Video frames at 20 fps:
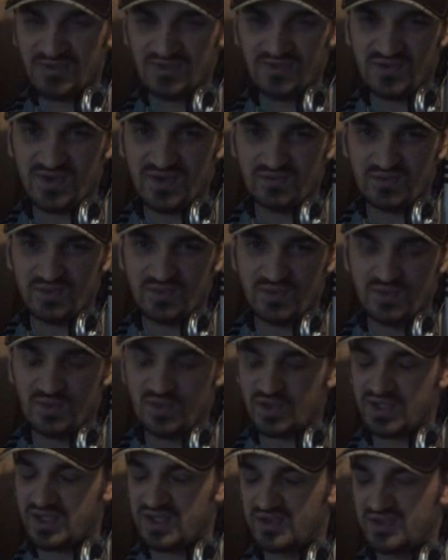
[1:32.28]
Atmosphere
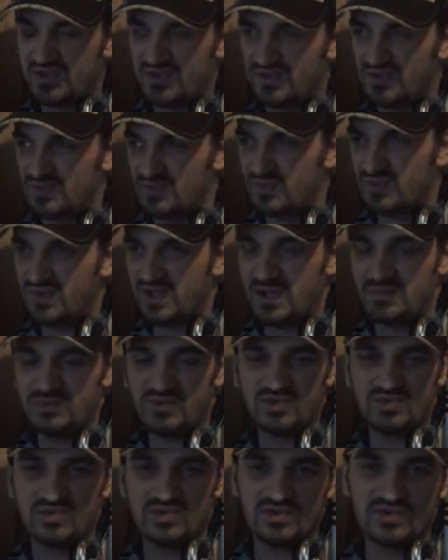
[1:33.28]
and look, it sort of
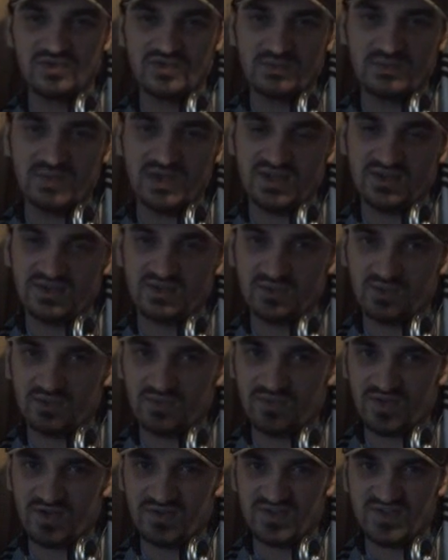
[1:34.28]
comes across to me as
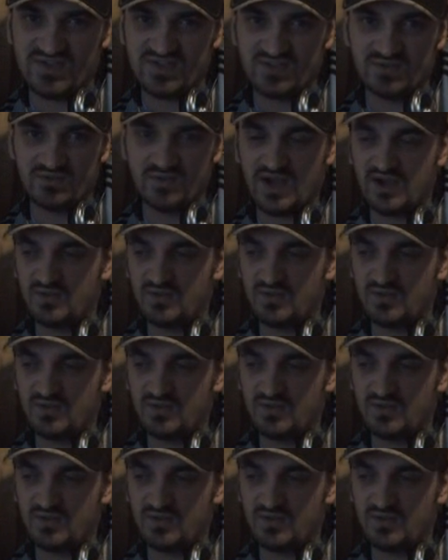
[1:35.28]
sort of very